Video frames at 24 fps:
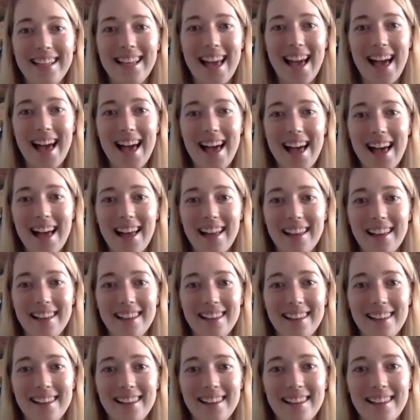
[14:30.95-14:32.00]

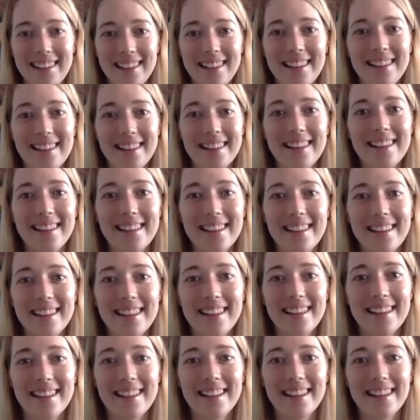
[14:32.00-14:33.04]

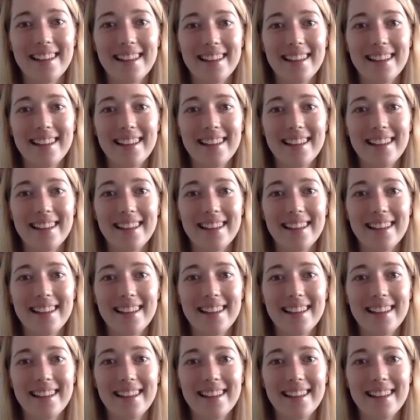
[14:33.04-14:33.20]
The person shown says nothing.